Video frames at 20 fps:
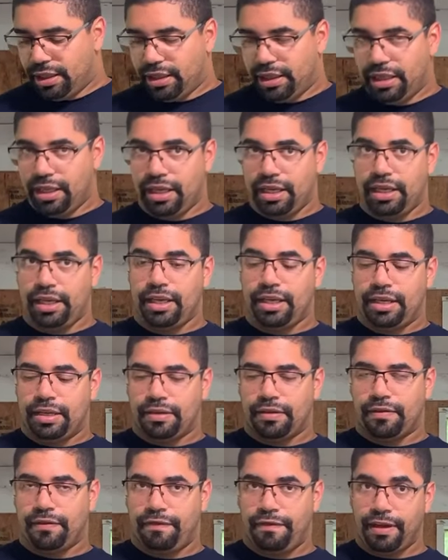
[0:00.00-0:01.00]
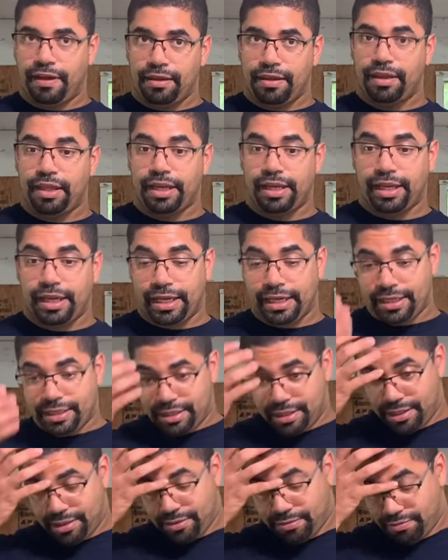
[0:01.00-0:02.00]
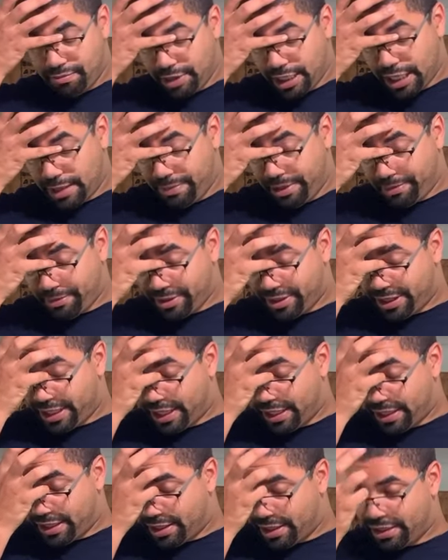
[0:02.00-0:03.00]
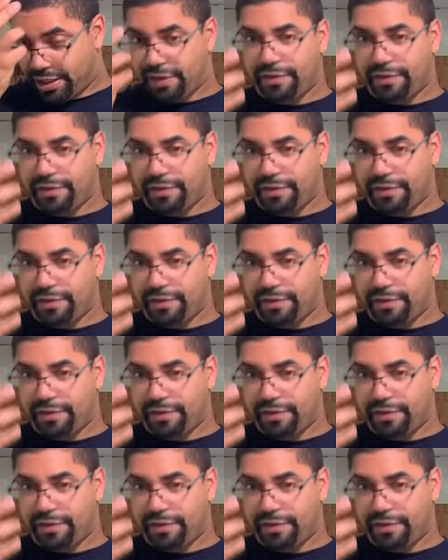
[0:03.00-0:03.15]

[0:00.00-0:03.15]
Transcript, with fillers: The fifth thing is, and people say this, they say